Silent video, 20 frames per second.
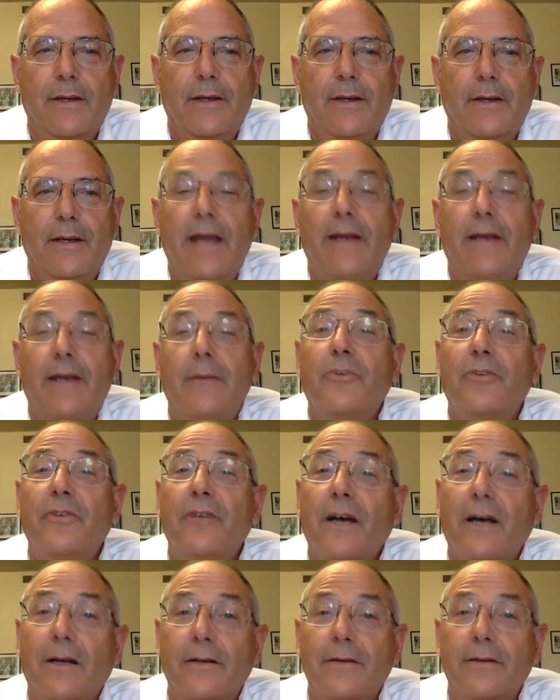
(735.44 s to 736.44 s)
and
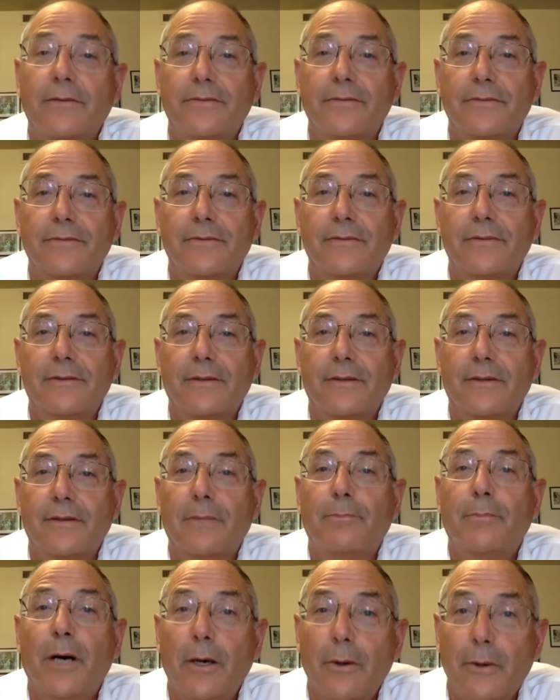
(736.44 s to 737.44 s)
himself,
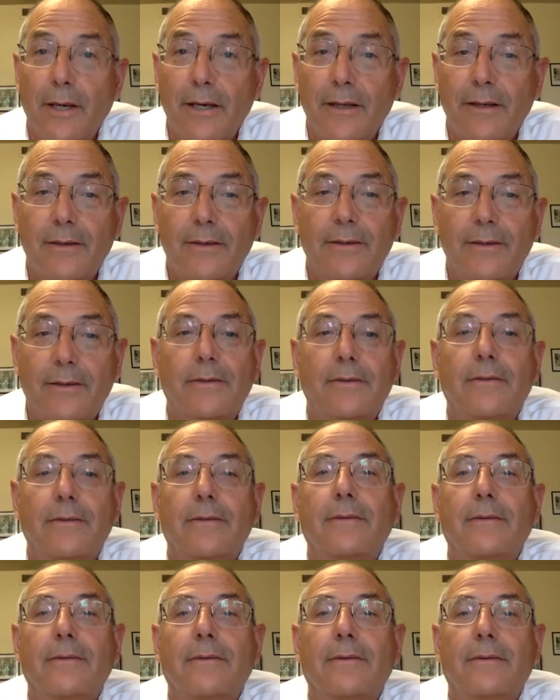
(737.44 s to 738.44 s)
the poet,
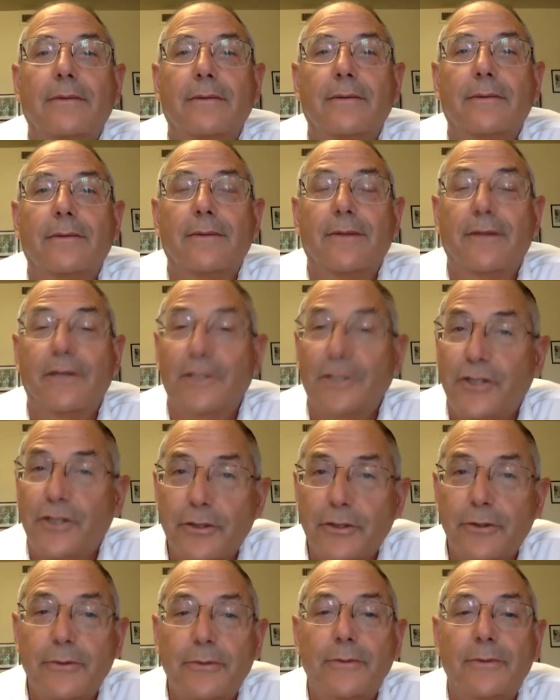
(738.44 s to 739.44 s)
the
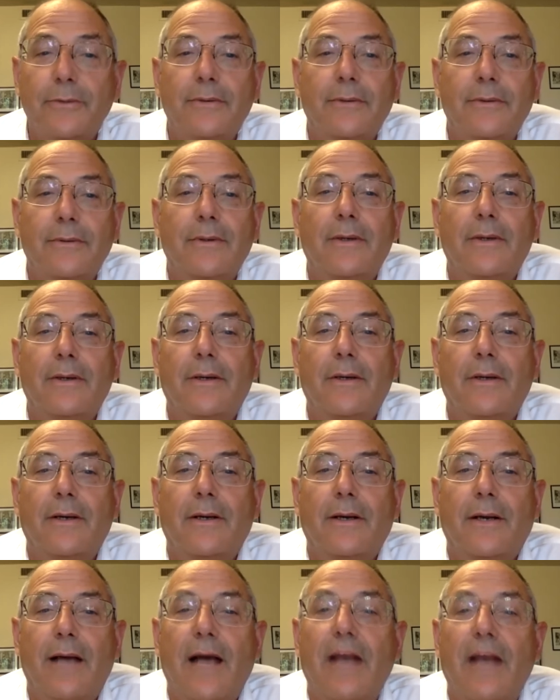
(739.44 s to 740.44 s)
Jew,
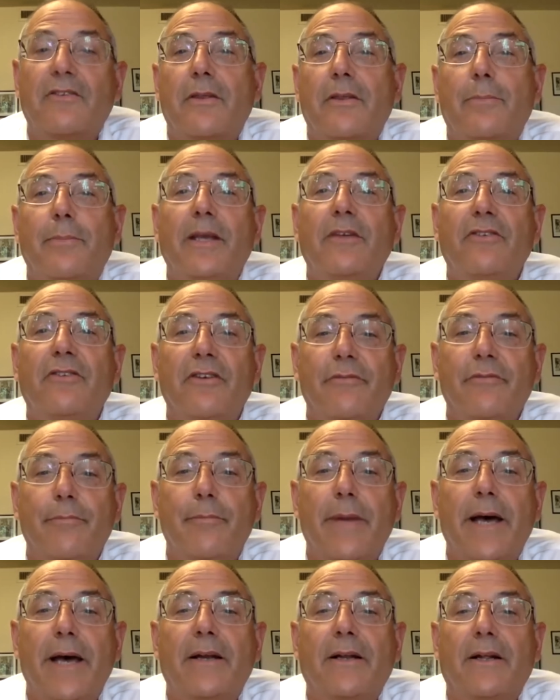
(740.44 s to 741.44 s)
as the piece of
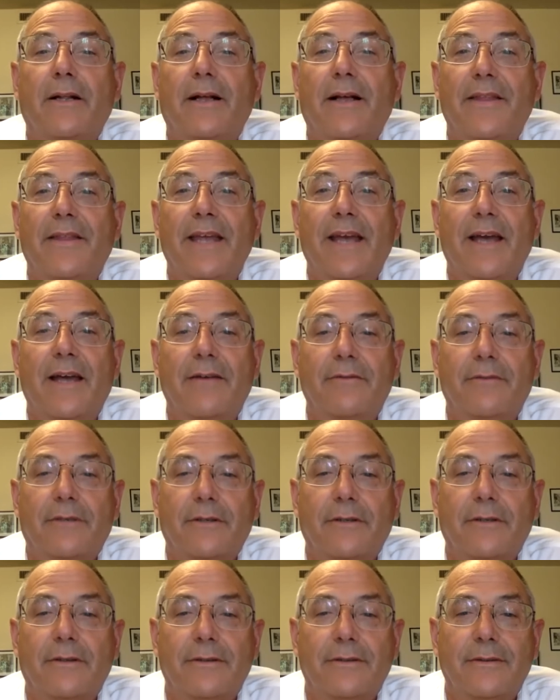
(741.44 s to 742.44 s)
metal on the
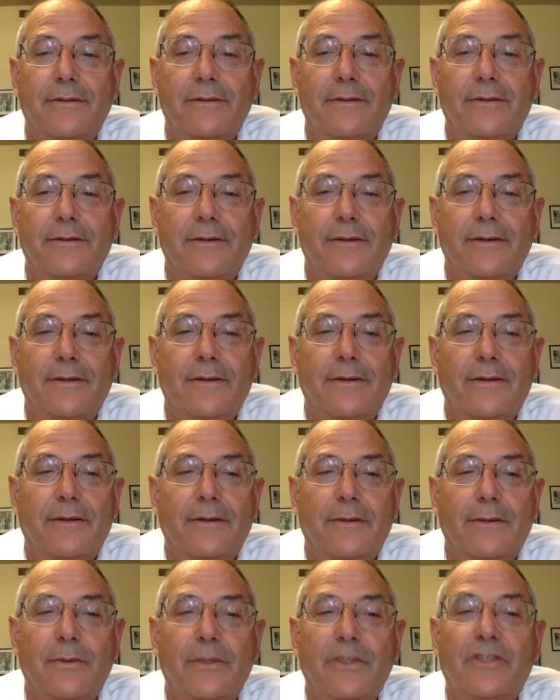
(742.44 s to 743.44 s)
anvil,
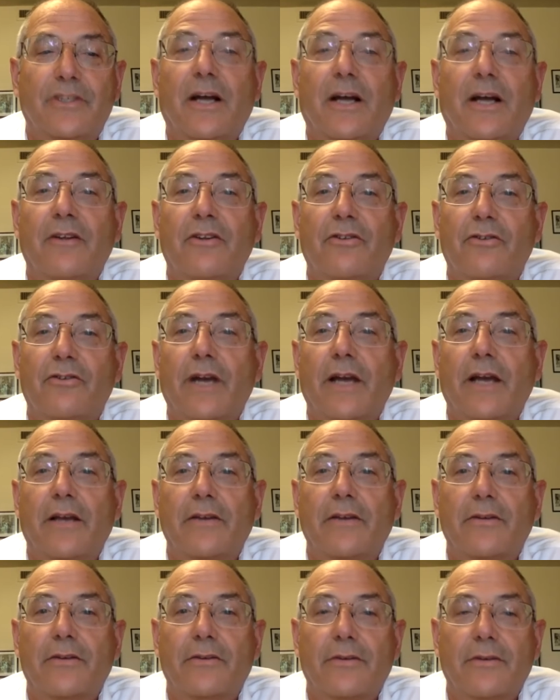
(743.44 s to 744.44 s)
which God
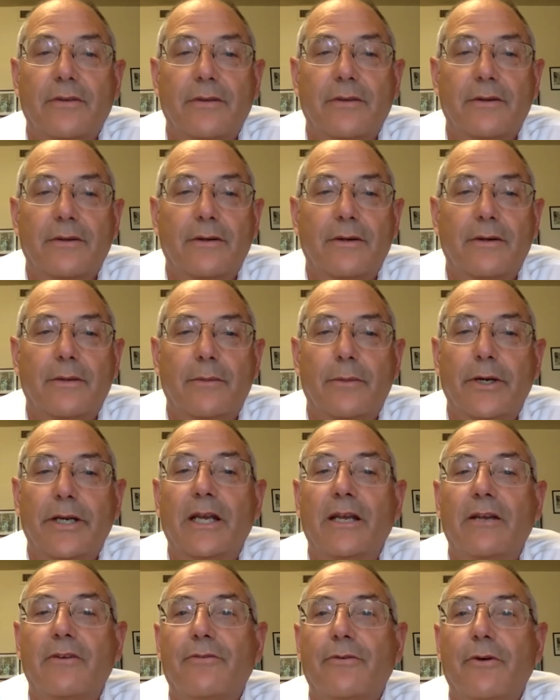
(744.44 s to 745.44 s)
strikes,
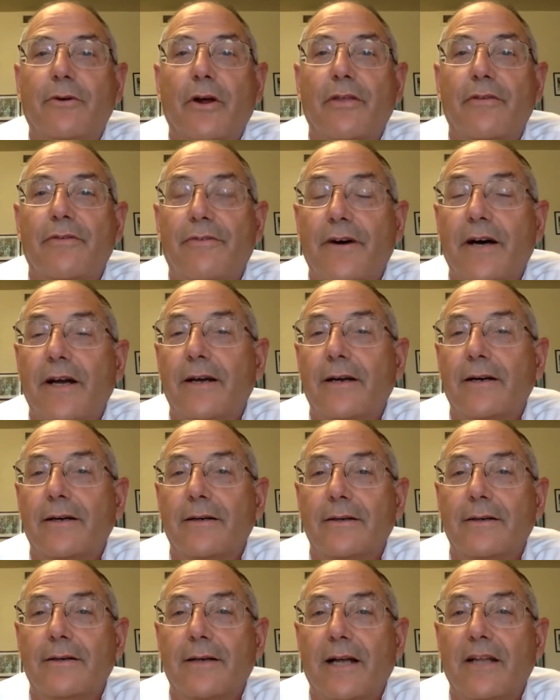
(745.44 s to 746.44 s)
bringing forth
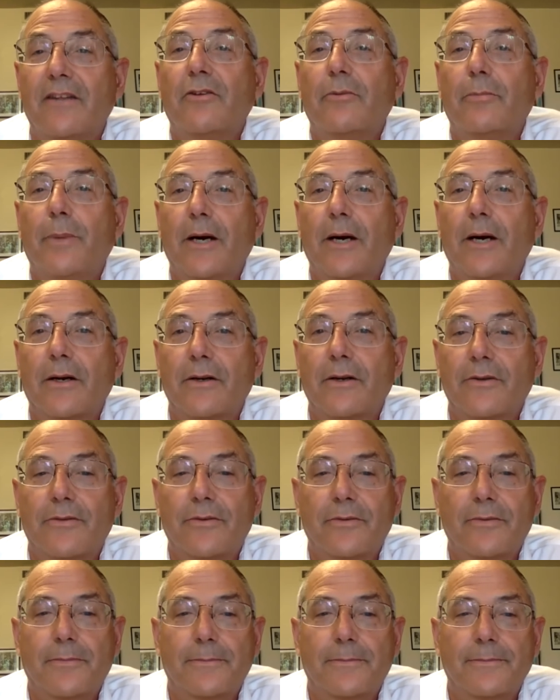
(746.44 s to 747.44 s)
fire and sparks.